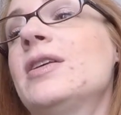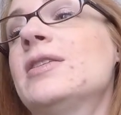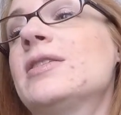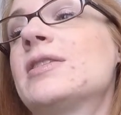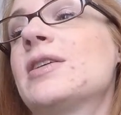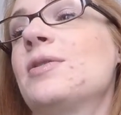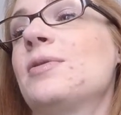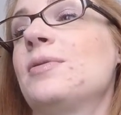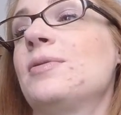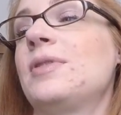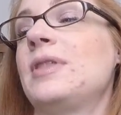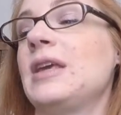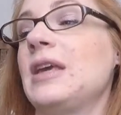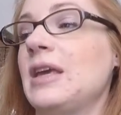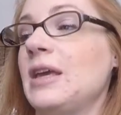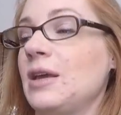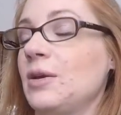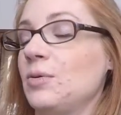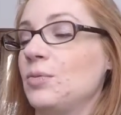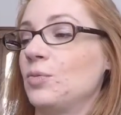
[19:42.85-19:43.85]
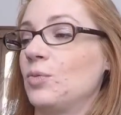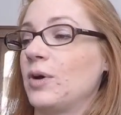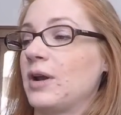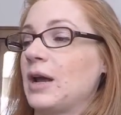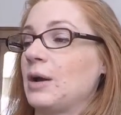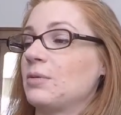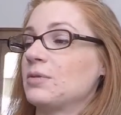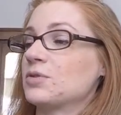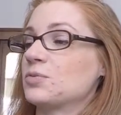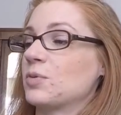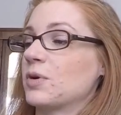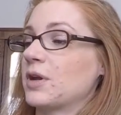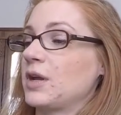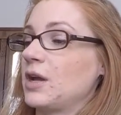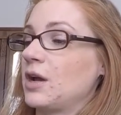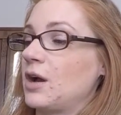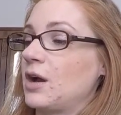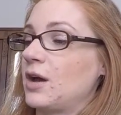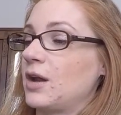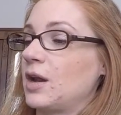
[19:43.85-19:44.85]
So the one I was
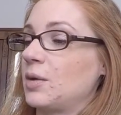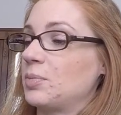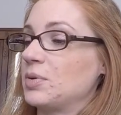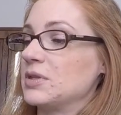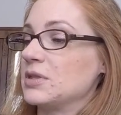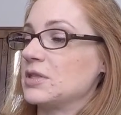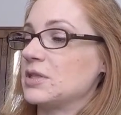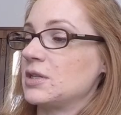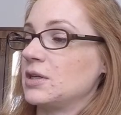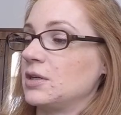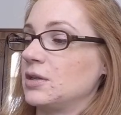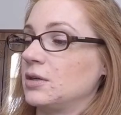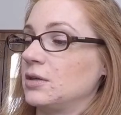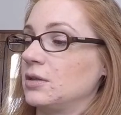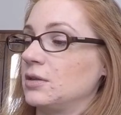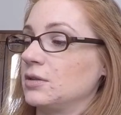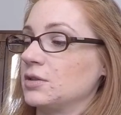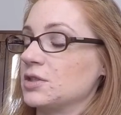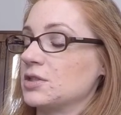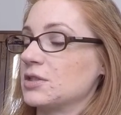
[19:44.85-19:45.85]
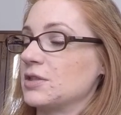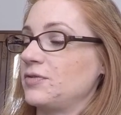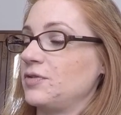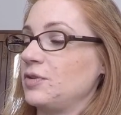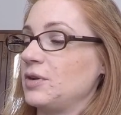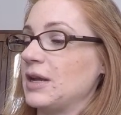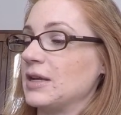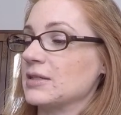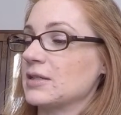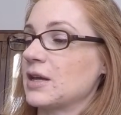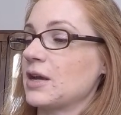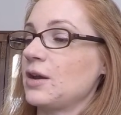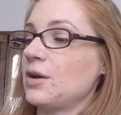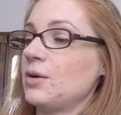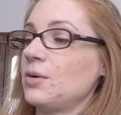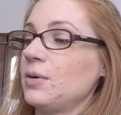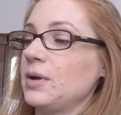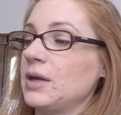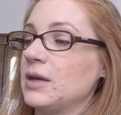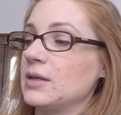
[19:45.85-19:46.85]
working on up until just a few days
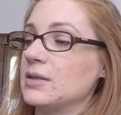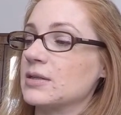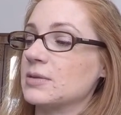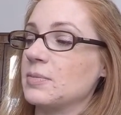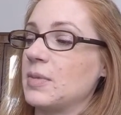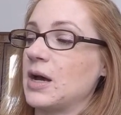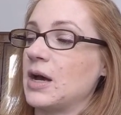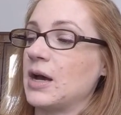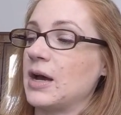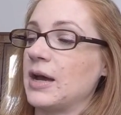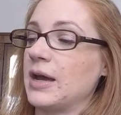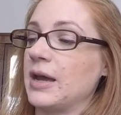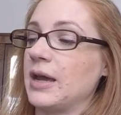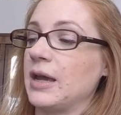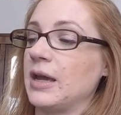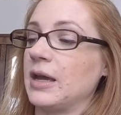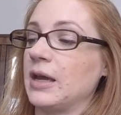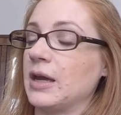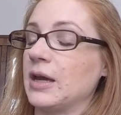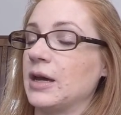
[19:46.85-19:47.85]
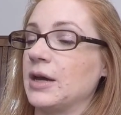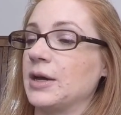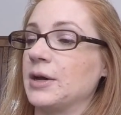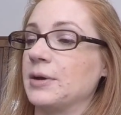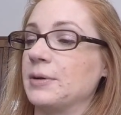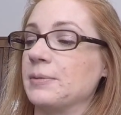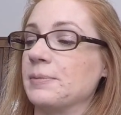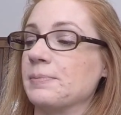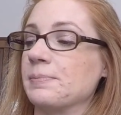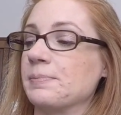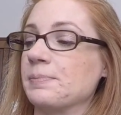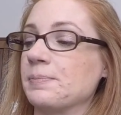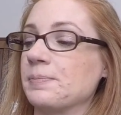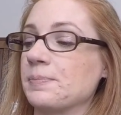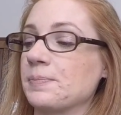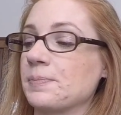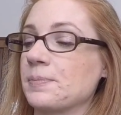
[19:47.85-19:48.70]
ago is my, and